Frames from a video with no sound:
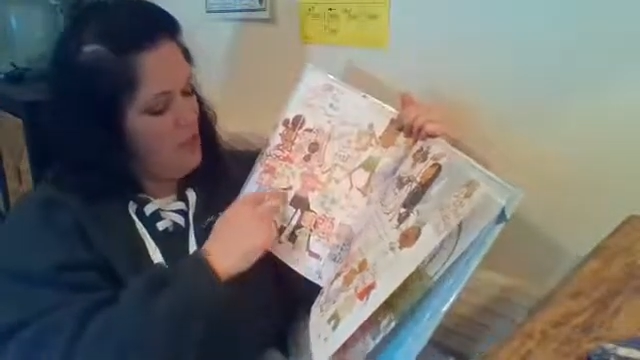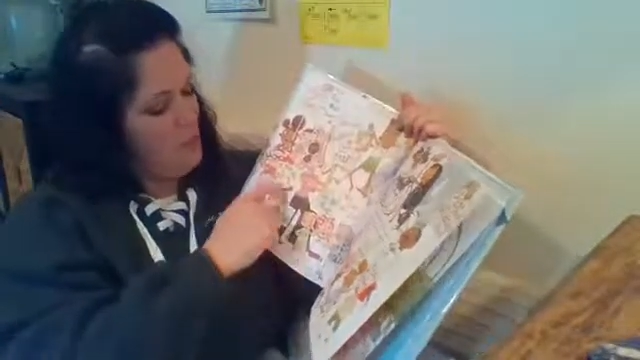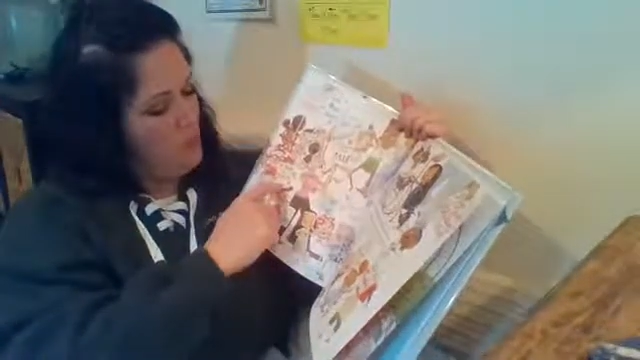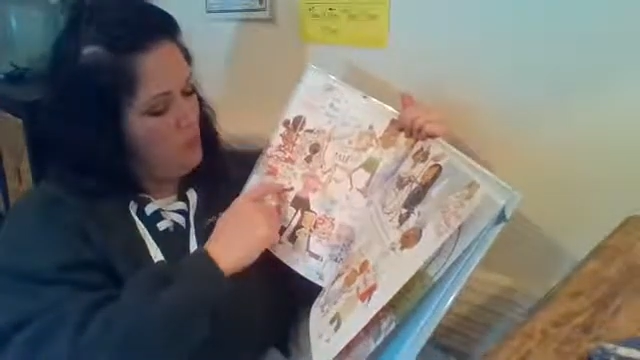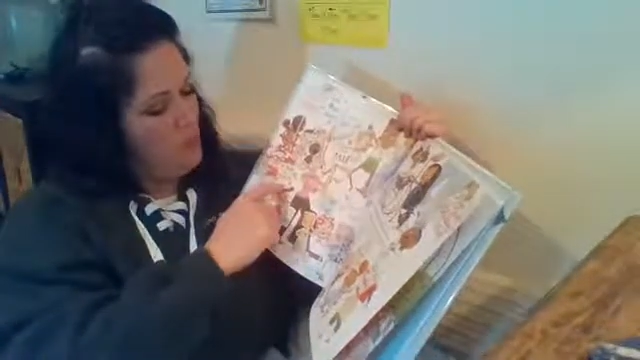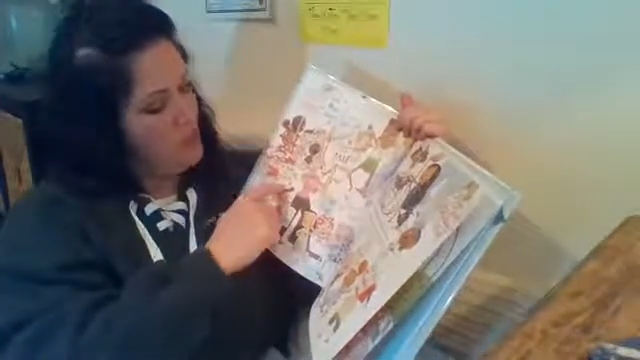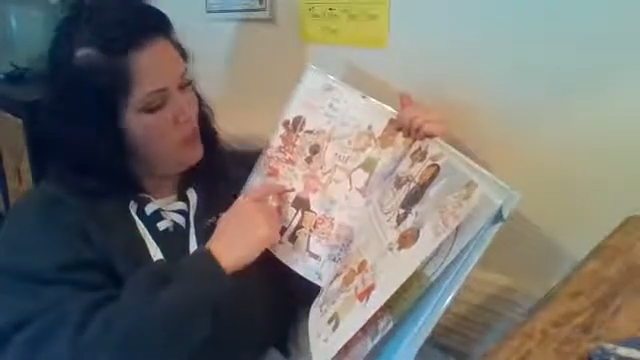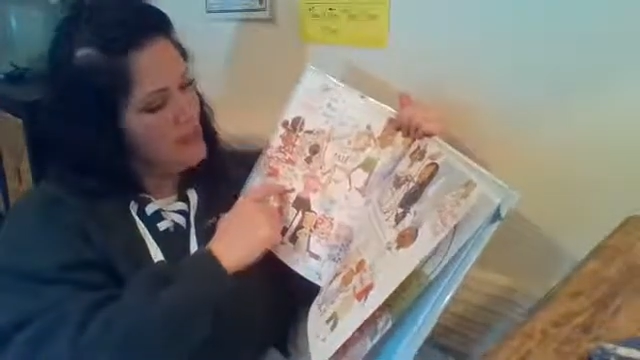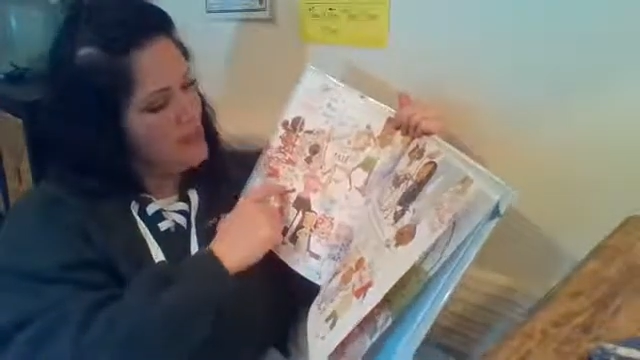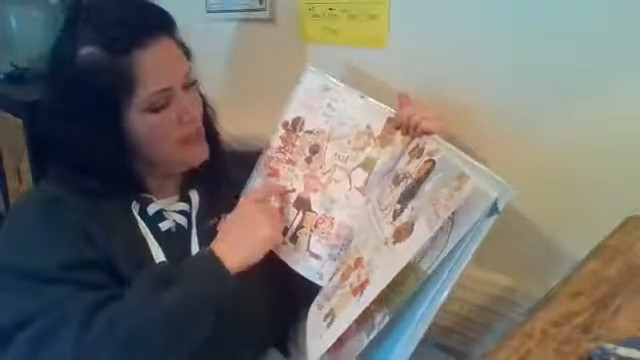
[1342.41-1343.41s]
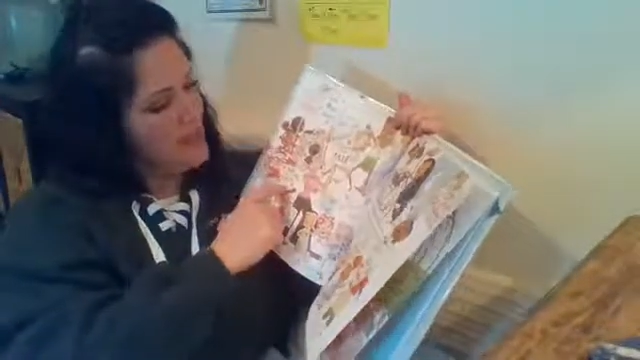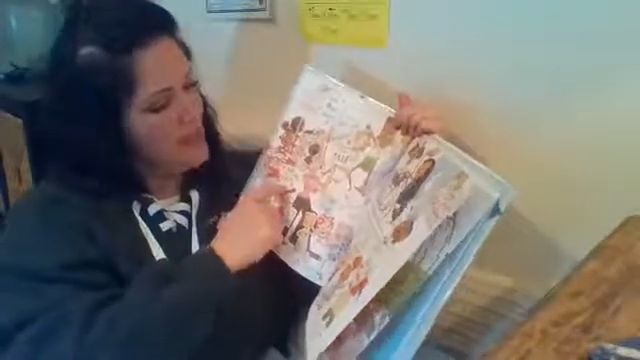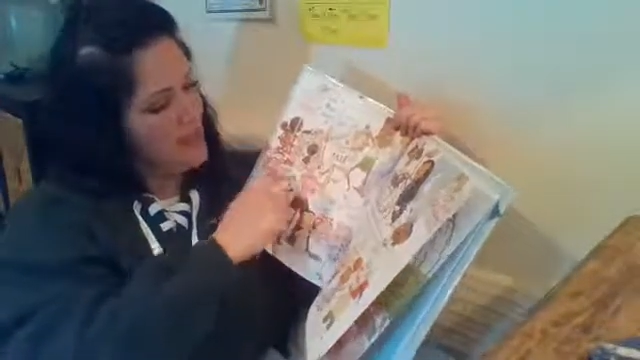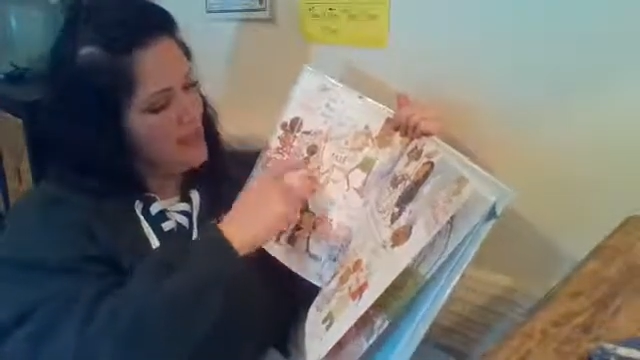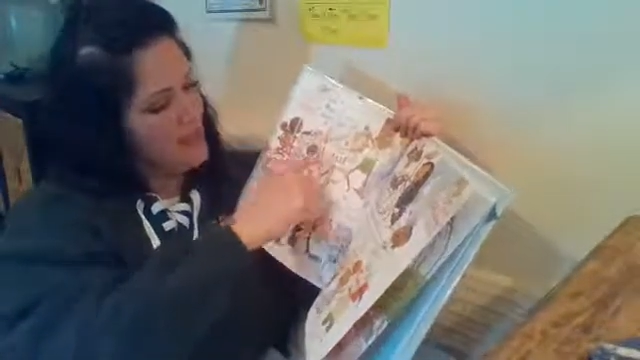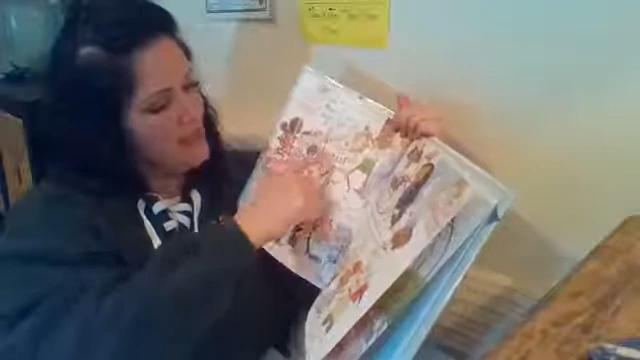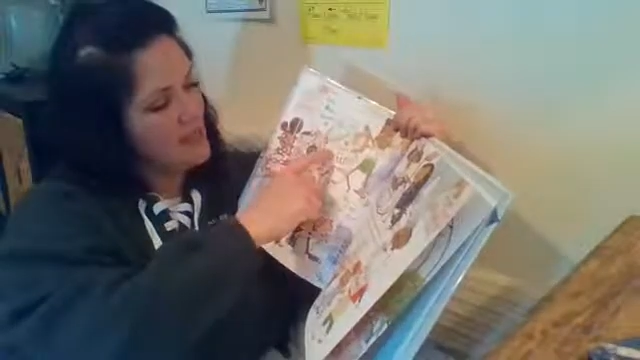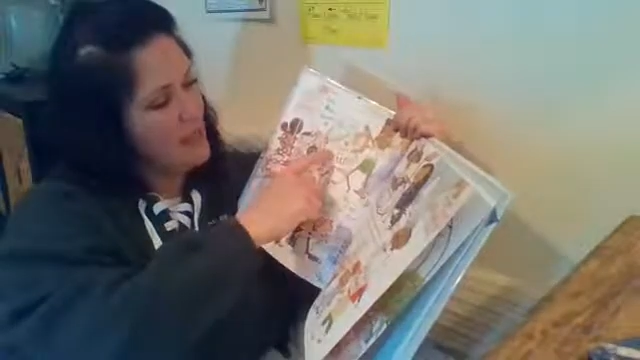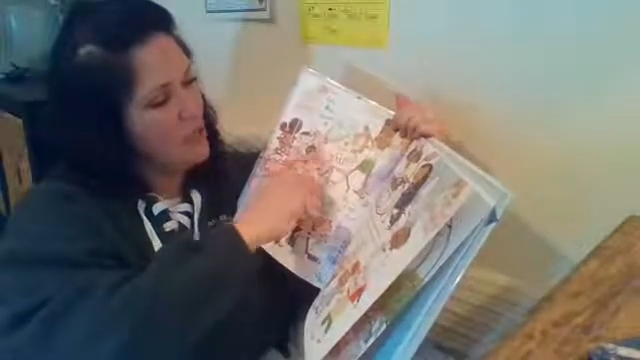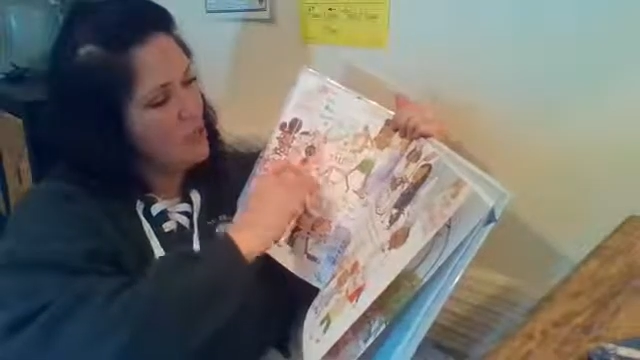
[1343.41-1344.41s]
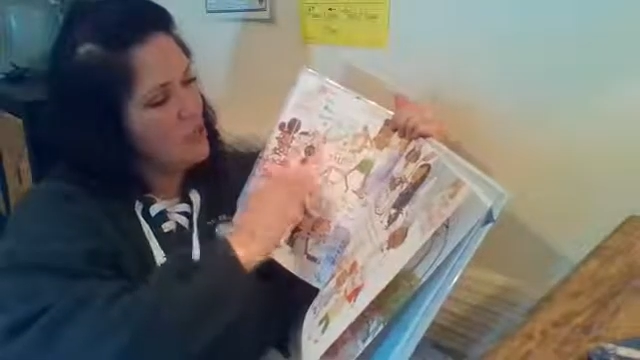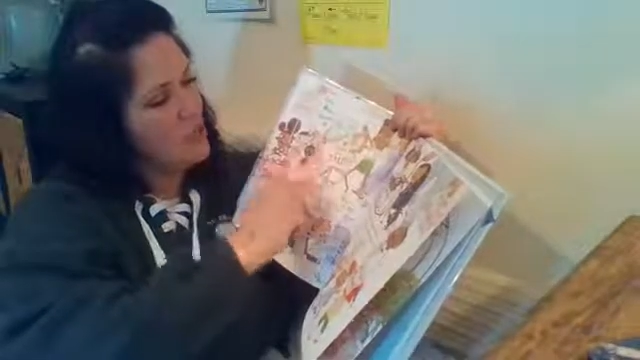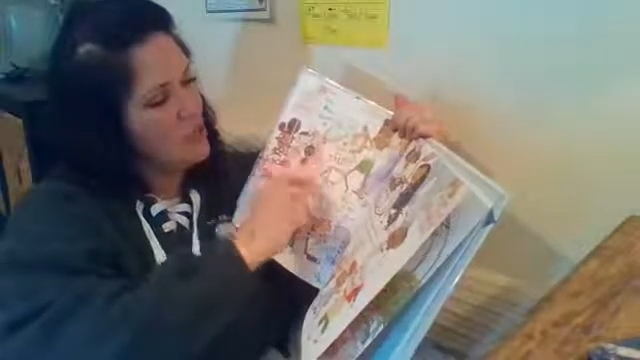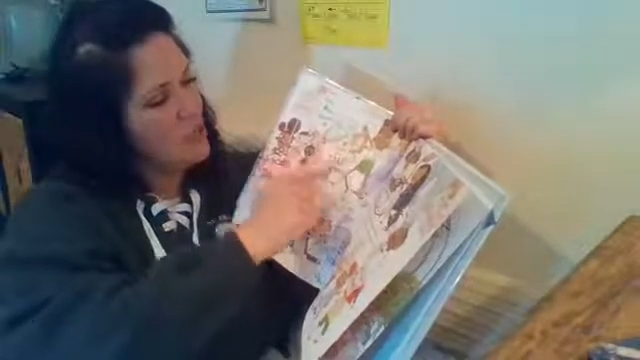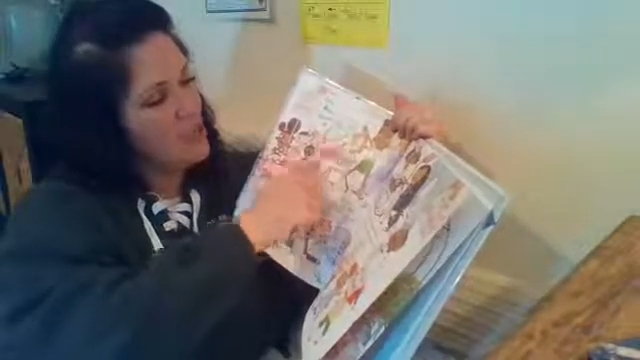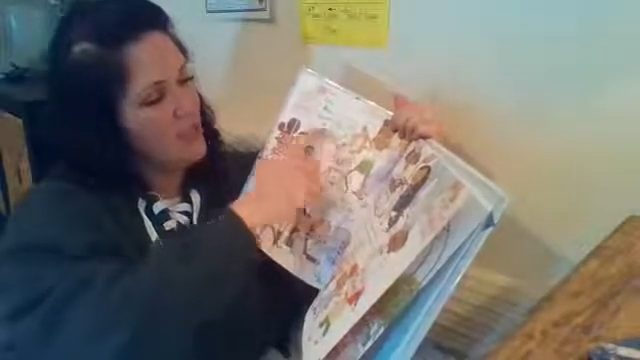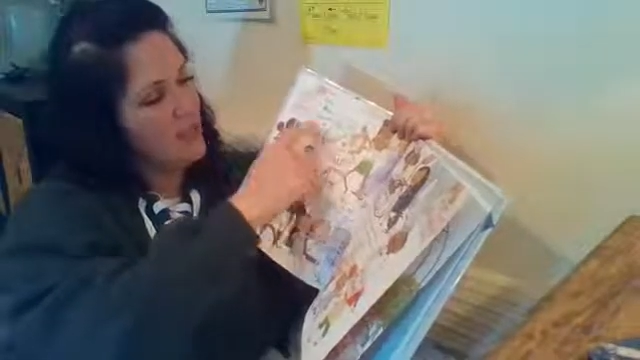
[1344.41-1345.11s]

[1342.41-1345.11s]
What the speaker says: A park to think in. Sign our petition.